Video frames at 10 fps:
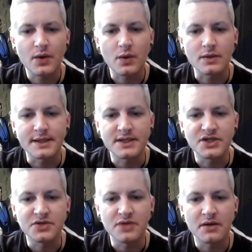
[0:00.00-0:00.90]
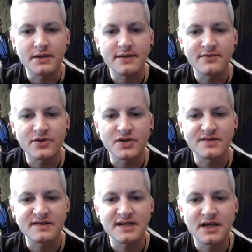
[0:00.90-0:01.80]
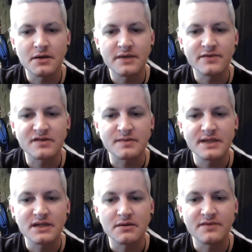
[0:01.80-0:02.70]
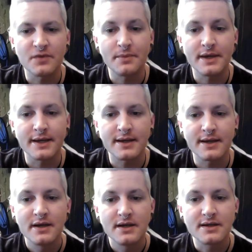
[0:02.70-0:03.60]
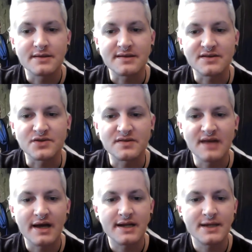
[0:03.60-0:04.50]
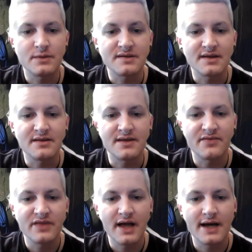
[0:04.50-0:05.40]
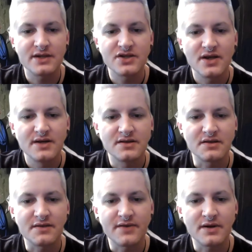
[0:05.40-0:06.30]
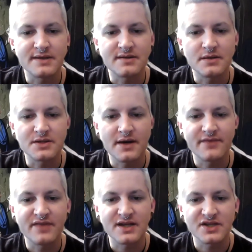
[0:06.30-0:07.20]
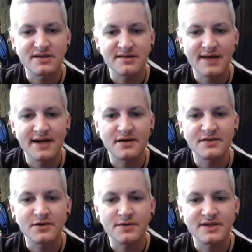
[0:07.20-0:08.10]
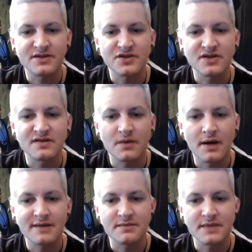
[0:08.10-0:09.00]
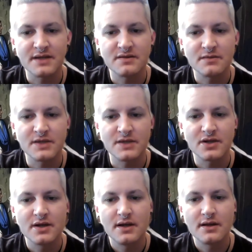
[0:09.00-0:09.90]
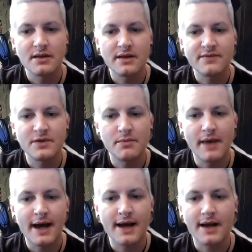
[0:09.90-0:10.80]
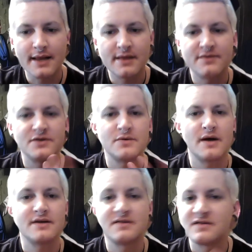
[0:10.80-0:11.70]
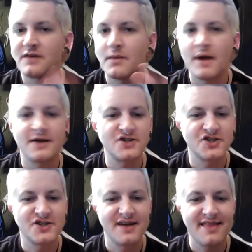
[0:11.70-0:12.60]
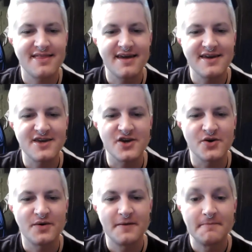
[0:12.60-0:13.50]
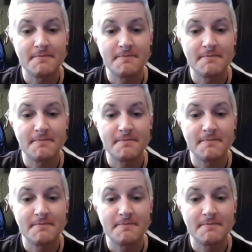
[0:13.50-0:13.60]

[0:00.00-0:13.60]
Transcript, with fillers: holy, do no evil, see no evil, speak no evil being, because as you said, he was in the flesh. So therefore, he's going to have fleshy desires. Your research is so awesome. Thank you so much. Love you back. I love you so much. Thank you.